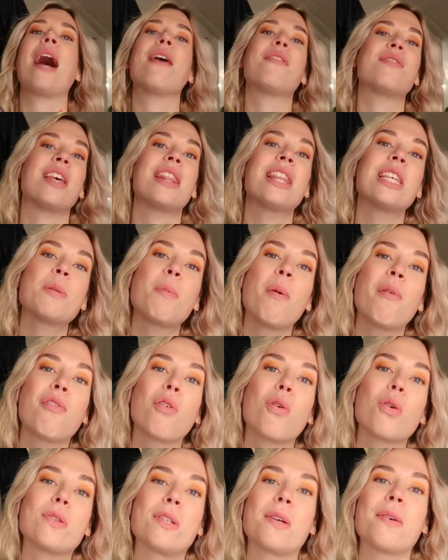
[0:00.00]
I've said this
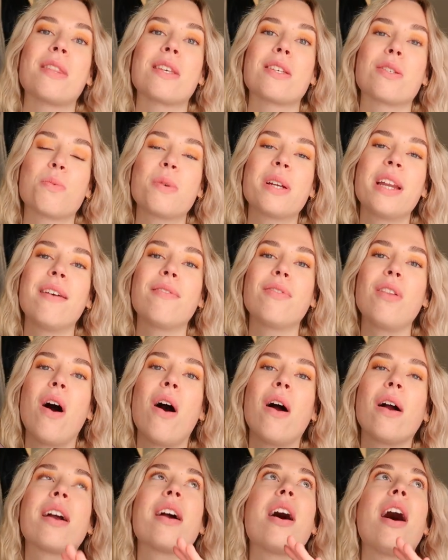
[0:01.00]
before during this reading
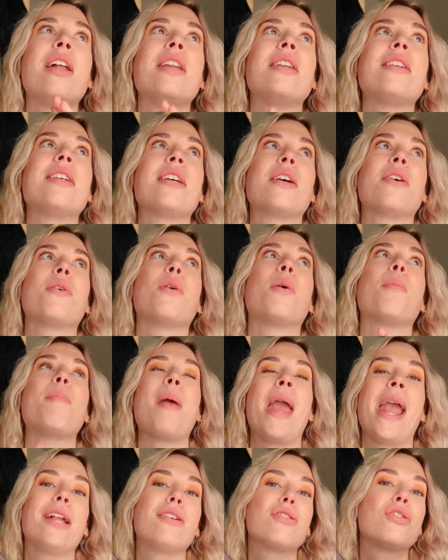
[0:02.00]
vlog until
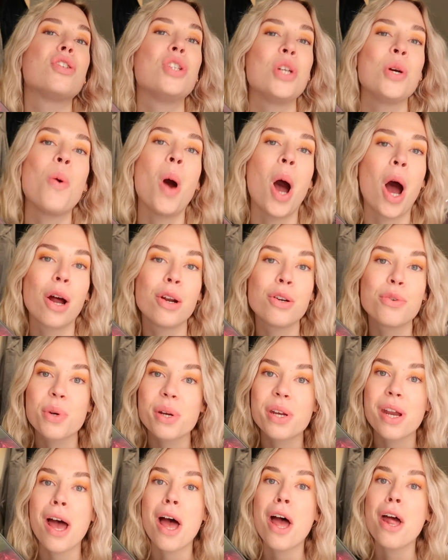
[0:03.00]
page
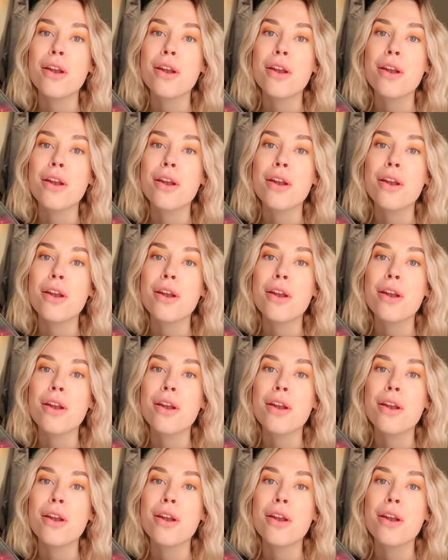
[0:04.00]
200,